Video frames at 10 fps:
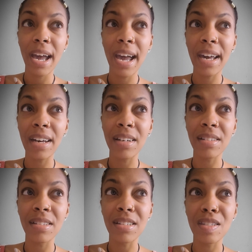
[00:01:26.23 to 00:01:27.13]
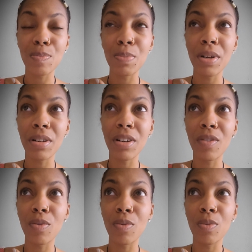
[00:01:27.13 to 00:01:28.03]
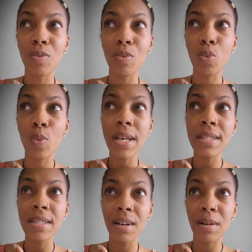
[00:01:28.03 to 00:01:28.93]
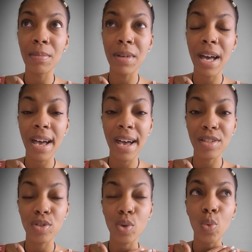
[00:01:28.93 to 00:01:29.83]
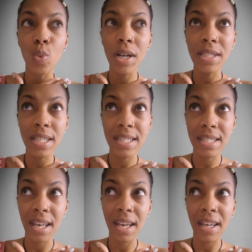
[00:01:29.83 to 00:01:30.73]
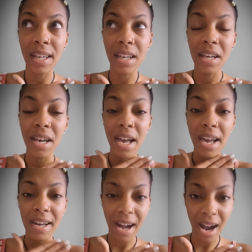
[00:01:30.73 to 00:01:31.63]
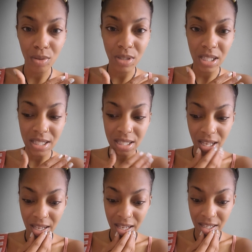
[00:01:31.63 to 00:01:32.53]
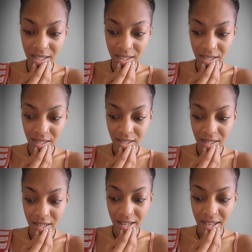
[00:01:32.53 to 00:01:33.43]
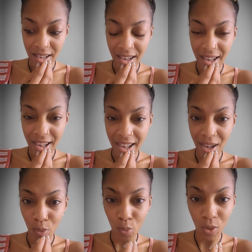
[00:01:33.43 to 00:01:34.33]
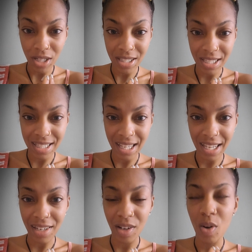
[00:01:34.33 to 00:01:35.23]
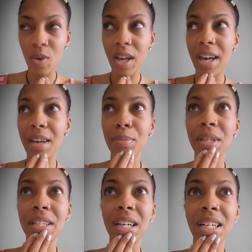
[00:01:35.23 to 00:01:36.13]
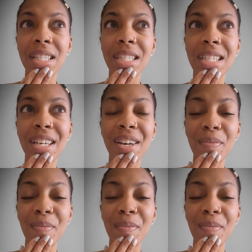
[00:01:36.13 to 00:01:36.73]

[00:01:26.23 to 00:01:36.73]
and the spirit of wisdom as to what to say and how to say it and when to say it, okay? Because